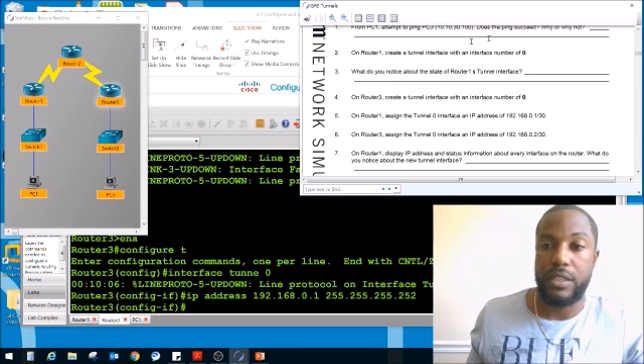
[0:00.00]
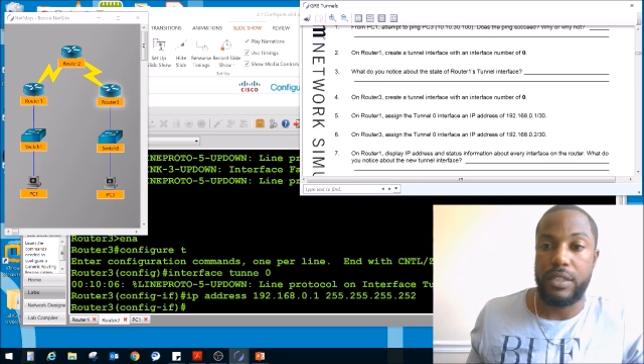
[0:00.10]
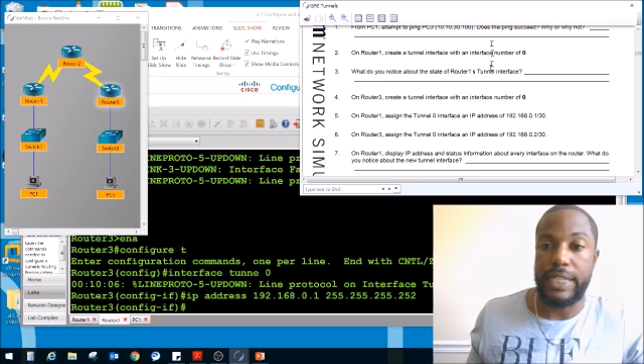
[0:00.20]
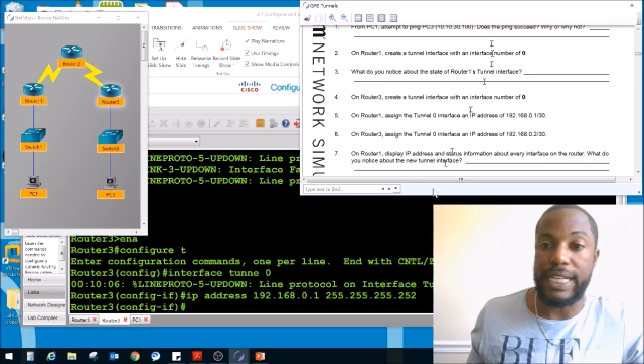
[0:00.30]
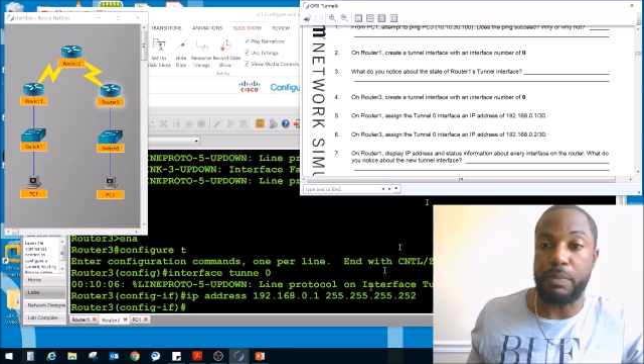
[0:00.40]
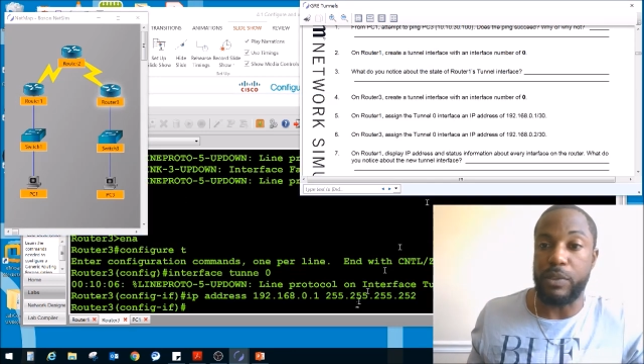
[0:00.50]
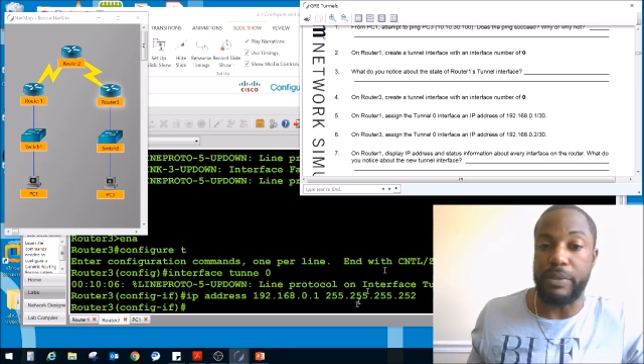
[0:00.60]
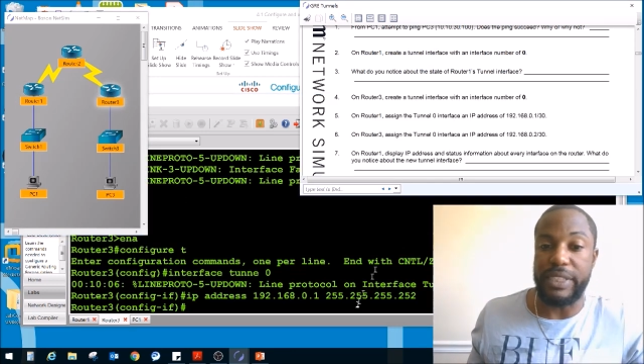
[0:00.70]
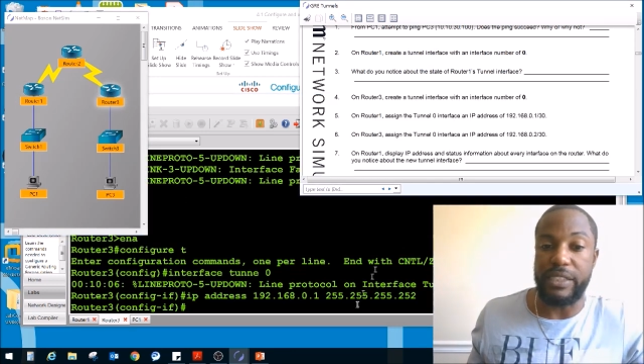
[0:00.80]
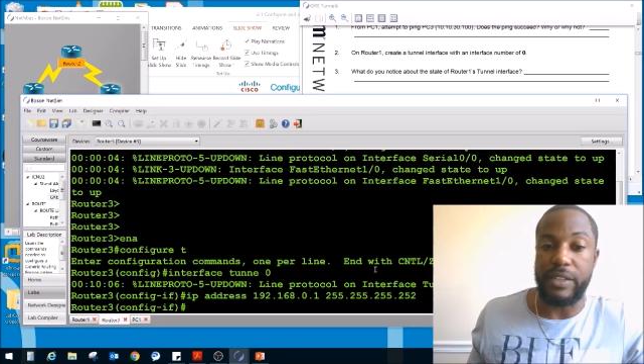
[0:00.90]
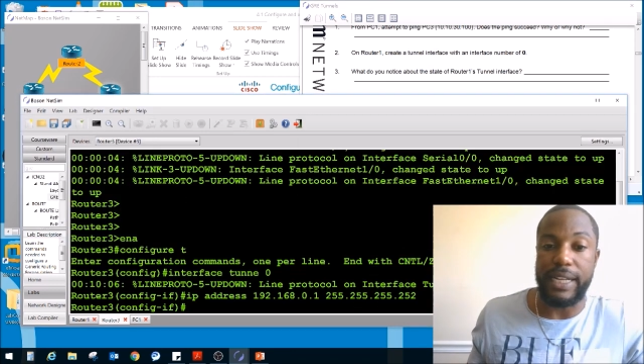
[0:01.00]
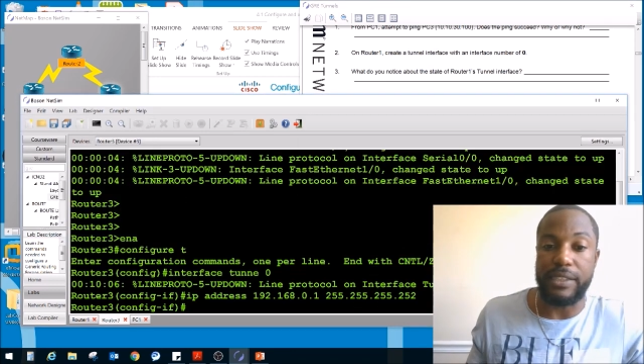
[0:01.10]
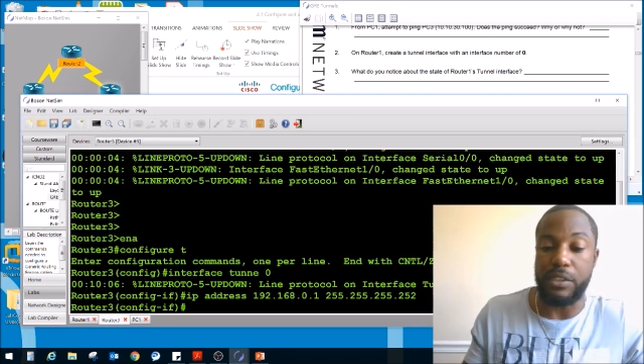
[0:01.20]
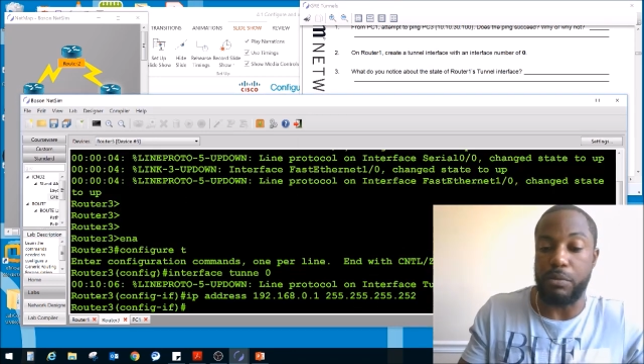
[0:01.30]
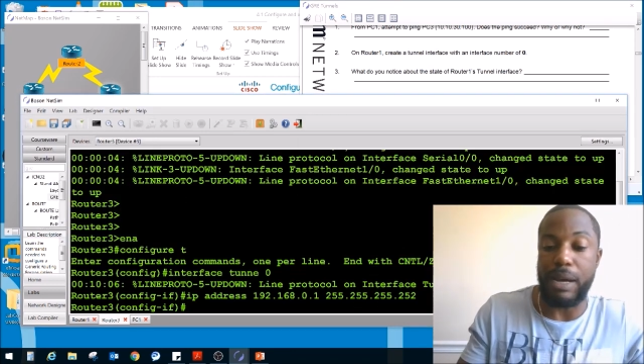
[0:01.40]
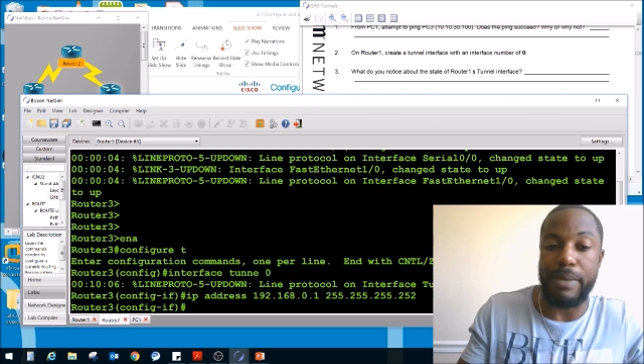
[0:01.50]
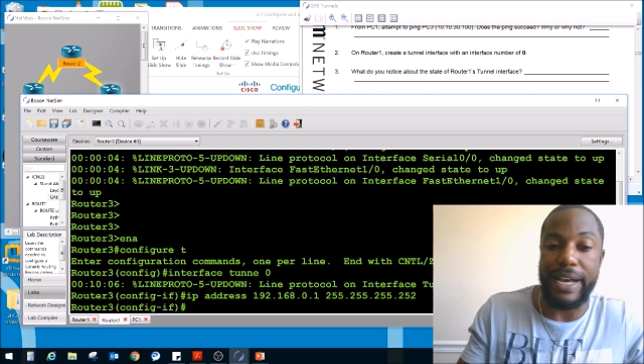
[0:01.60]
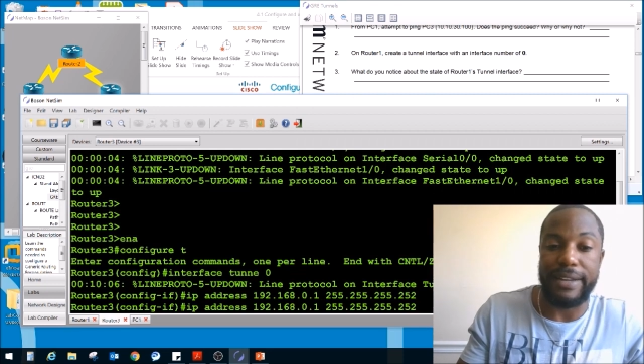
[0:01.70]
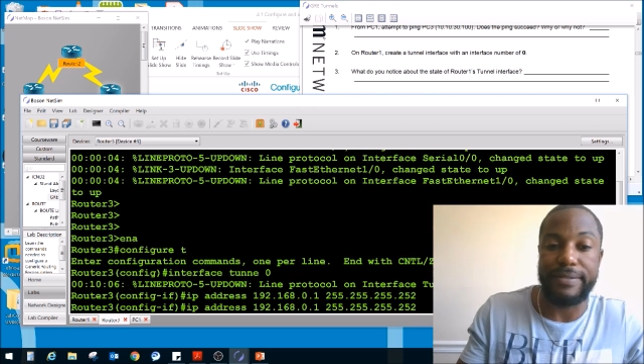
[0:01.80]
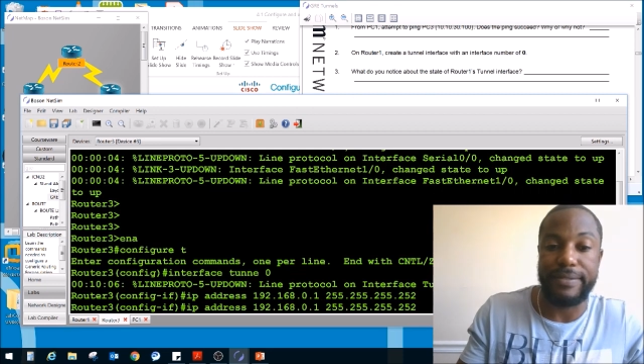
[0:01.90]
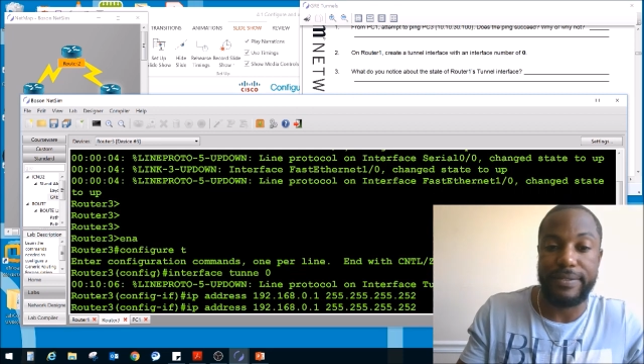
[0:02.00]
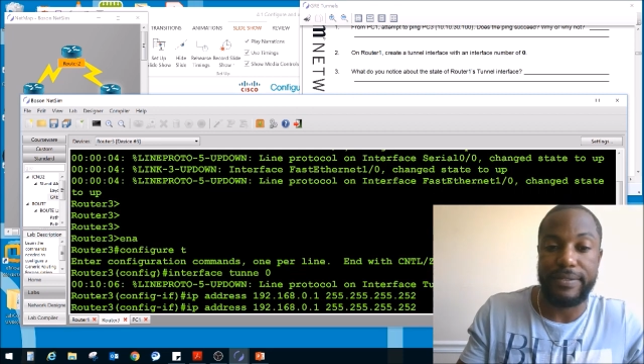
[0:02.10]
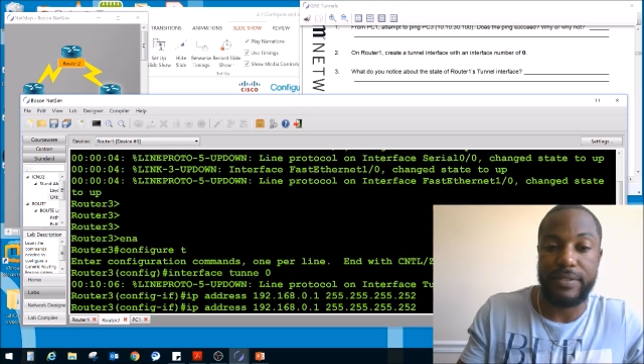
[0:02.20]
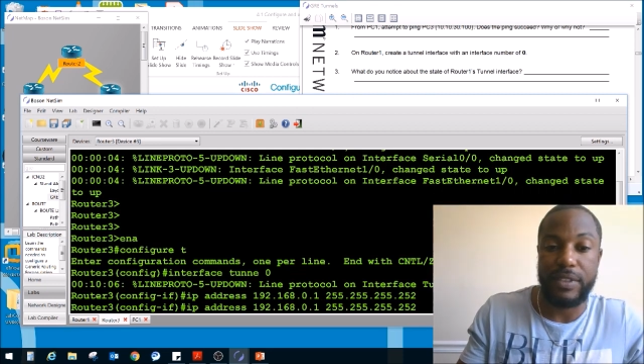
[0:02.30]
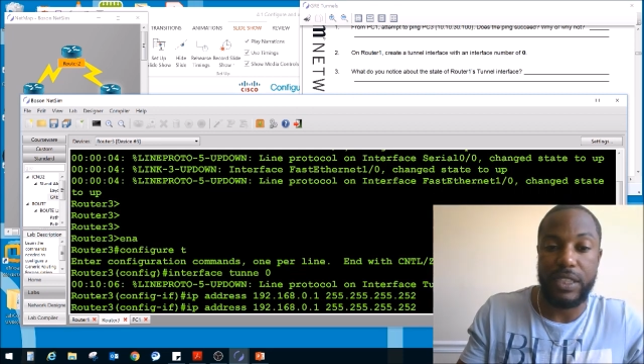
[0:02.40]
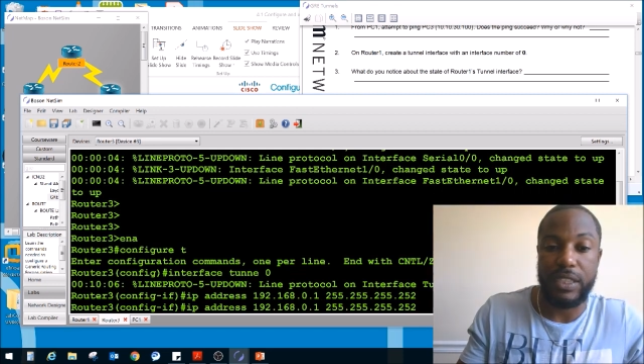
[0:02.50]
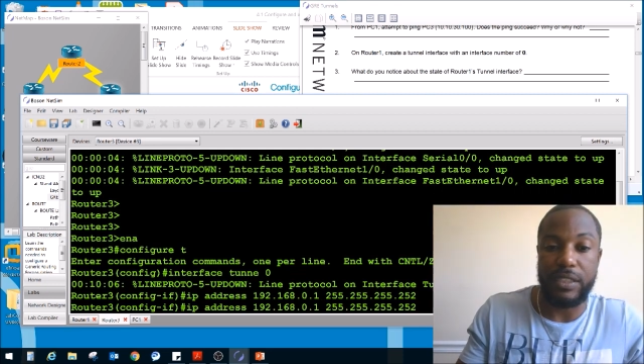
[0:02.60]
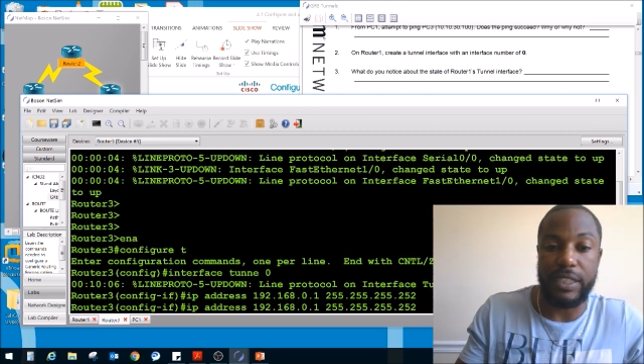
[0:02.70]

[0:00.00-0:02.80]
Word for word: That's supposed to be 0.2. My bad. So